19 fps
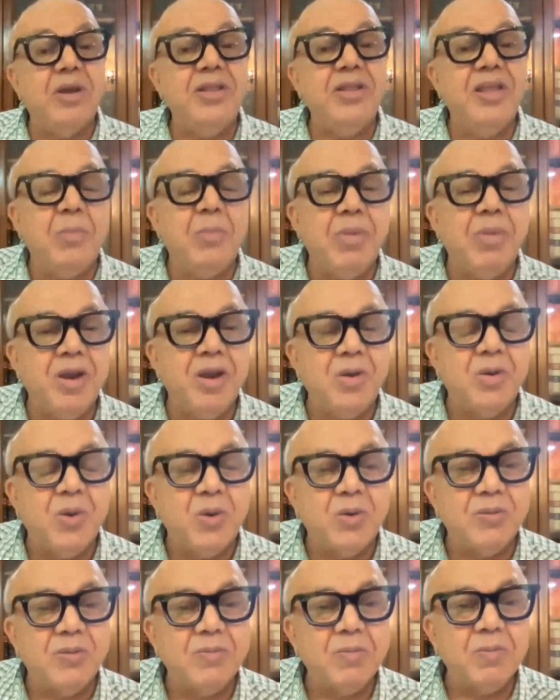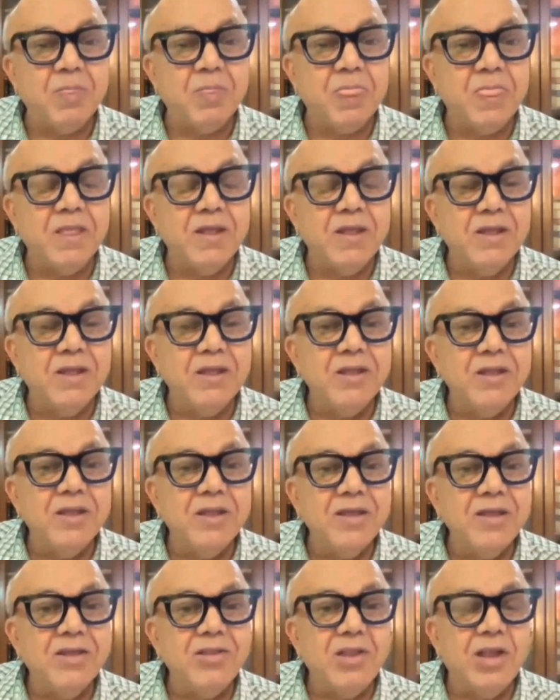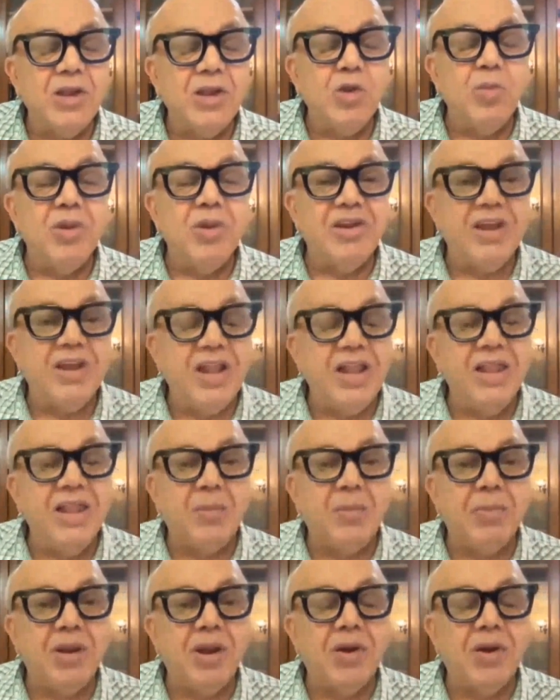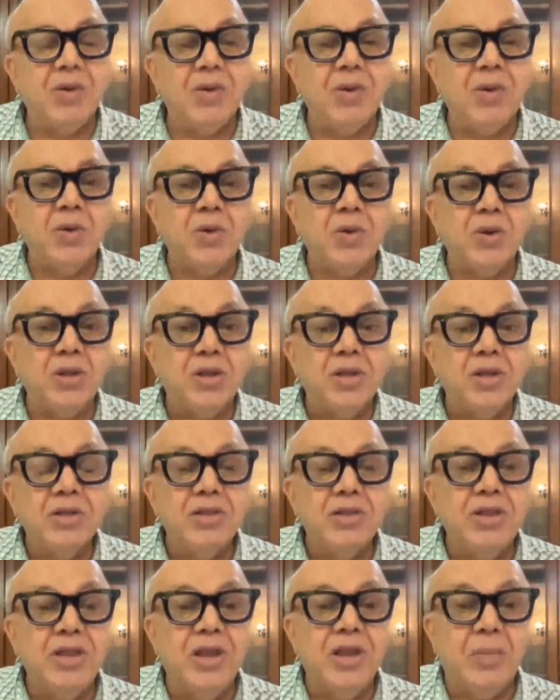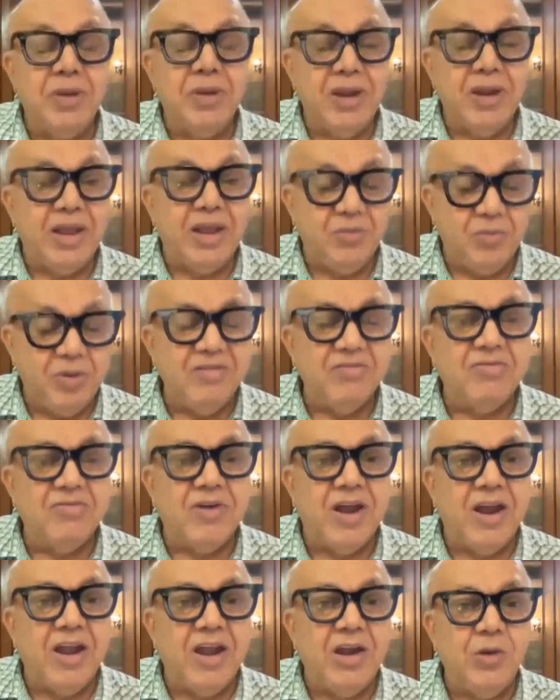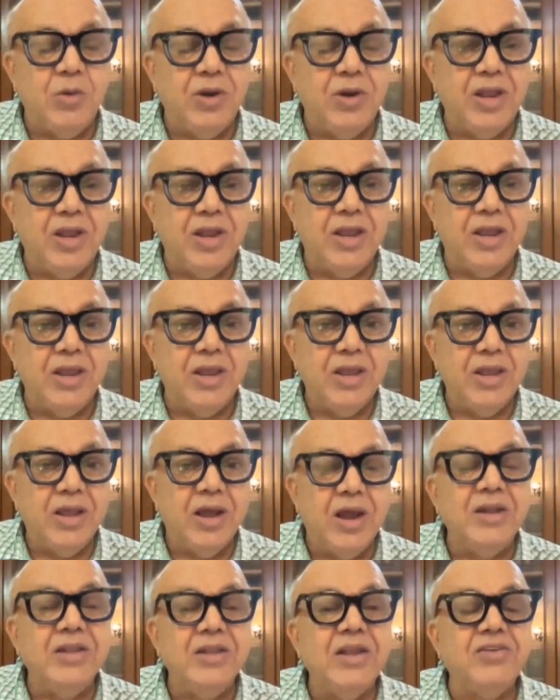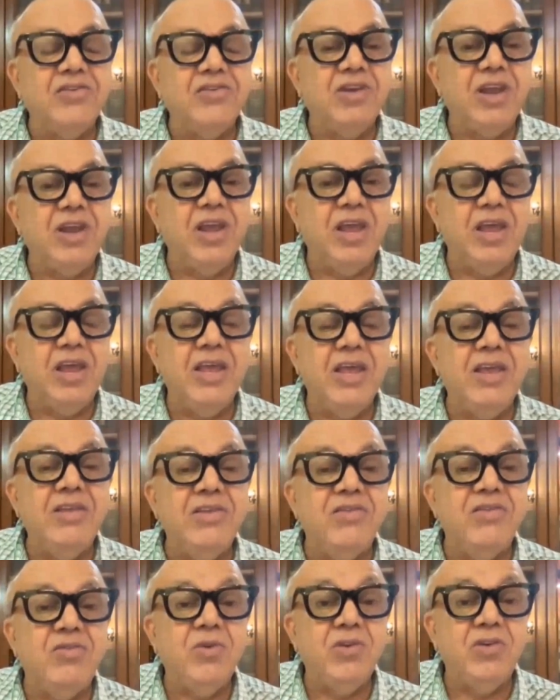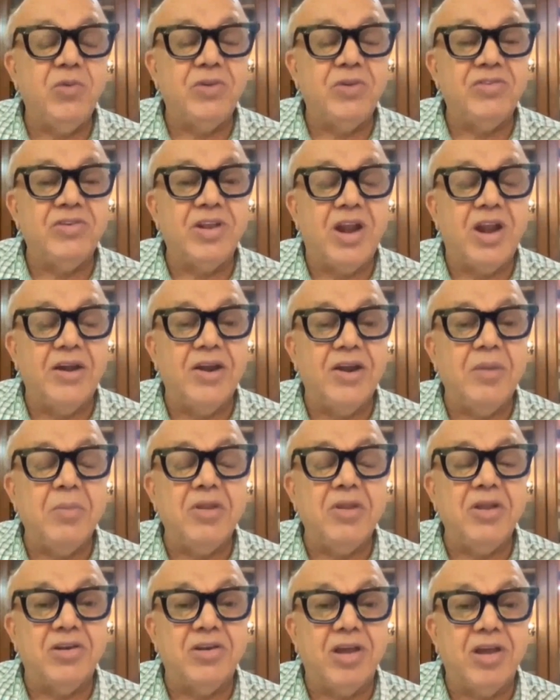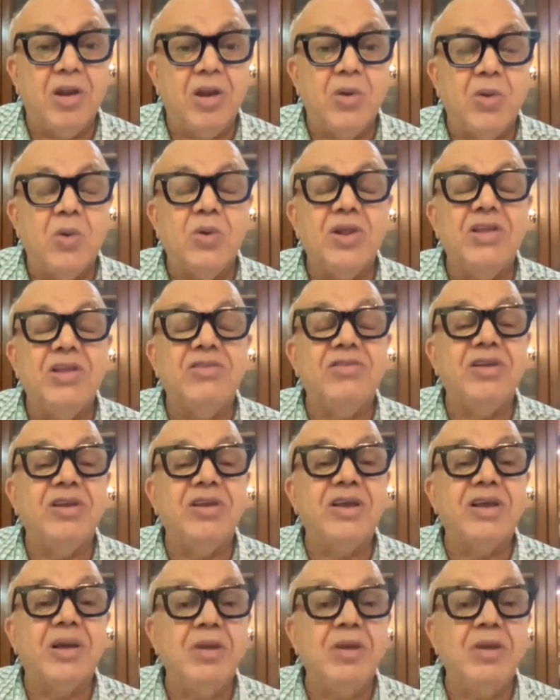by the appellate court. Then you may tell the appellate court, the appeal has been filed today and the stay is, which was granted by the trial court, is